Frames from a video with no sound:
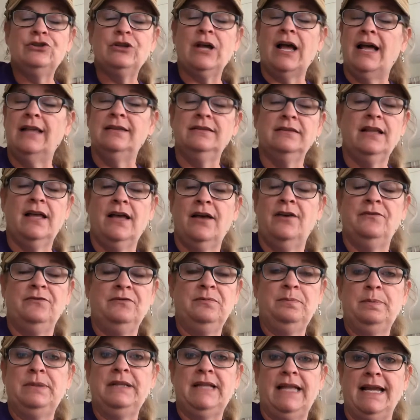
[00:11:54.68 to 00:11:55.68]
love
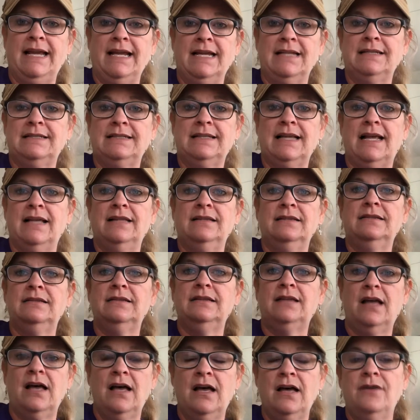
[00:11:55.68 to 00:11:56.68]
plants. I
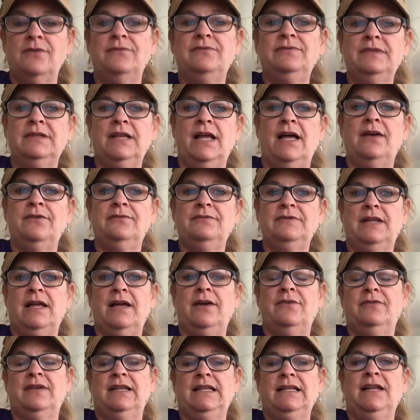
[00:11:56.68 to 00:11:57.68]
love
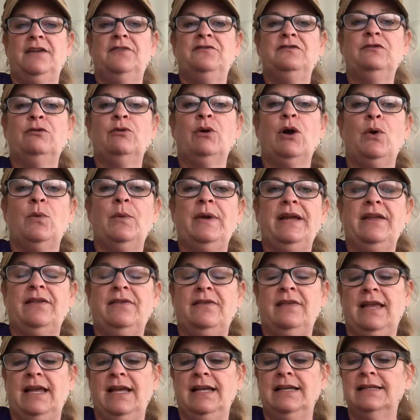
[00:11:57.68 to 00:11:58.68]
growing
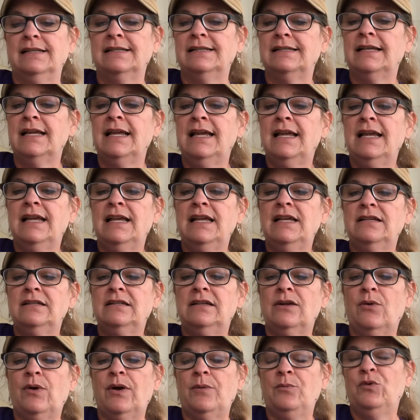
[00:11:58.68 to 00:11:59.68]
things.
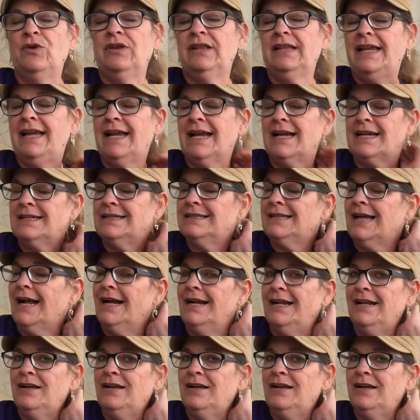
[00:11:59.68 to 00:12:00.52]
So I'm really excited